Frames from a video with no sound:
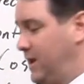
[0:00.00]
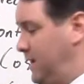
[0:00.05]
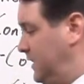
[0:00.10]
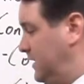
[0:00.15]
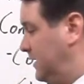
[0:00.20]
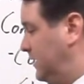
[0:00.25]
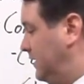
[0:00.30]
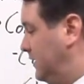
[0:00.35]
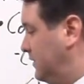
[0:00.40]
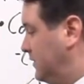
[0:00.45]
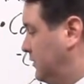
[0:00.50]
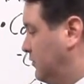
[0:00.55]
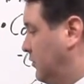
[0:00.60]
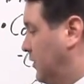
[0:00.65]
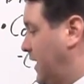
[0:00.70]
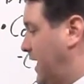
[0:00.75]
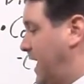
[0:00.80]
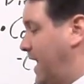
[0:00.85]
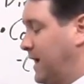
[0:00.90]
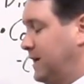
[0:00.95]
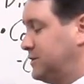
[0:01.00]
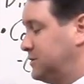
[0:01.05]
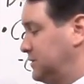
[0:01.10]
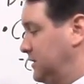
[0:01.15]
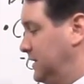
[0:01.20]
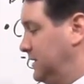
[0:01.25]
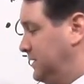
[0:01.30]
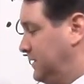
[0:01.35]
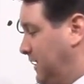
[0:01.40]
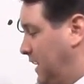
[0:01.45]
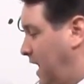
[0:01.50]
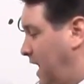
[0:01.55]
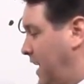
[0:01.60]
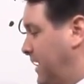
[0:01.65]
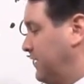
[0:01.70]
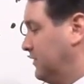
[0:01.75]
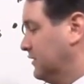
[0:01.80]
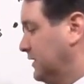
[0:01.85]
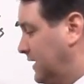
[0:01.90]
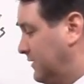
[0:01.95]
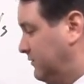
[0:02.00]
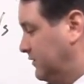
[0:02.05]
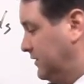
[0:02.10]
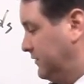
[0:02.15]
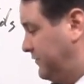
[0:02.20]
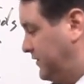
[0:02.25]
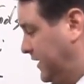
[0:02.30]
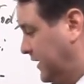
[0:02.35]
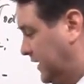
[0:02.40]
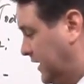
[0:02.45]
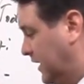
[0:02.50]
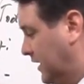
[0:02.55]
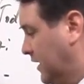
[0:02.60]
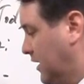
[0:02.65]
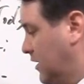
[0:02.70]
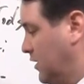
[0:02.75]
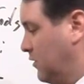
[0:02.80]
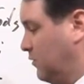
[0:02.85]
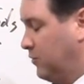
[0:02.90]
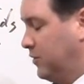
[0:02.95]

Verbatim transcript: And you want to actually, eh, the higher level of thinking